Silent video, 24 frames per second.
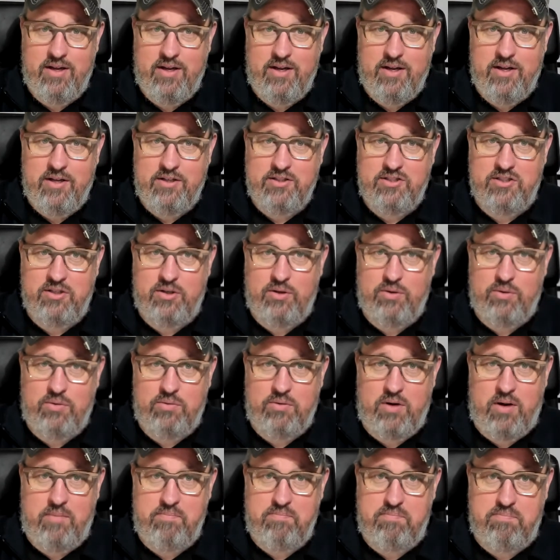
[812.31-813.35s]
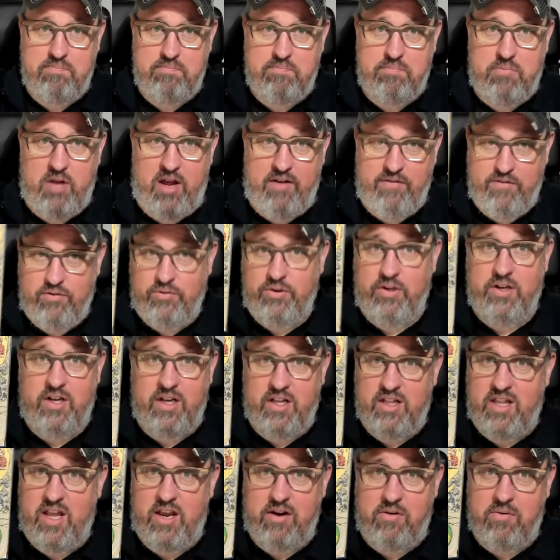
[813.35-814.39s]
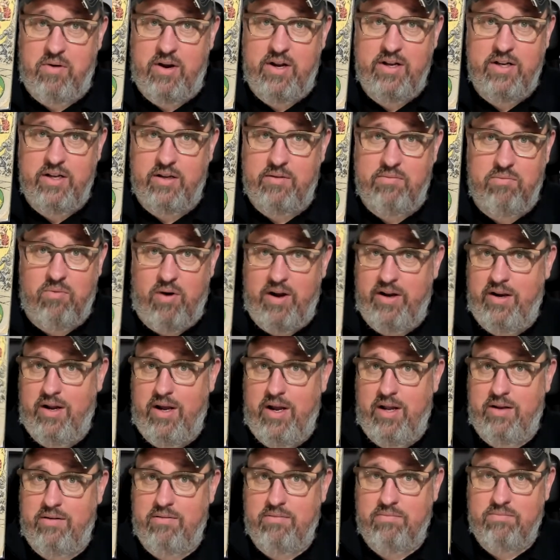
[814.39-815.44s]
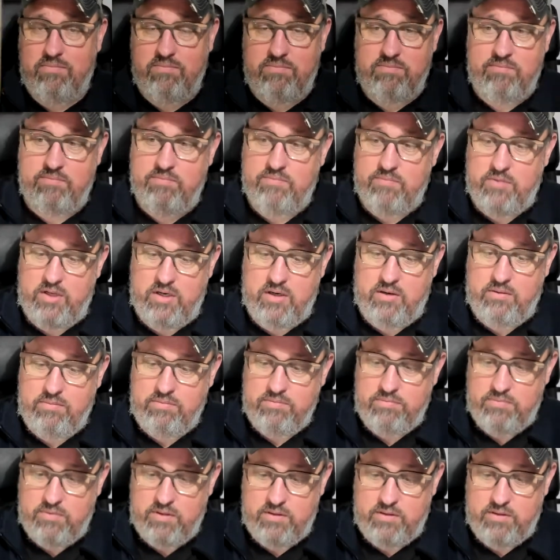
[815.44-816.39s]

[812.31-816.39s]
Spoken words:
So I'm definitely gonna get that graded. Why not? You know,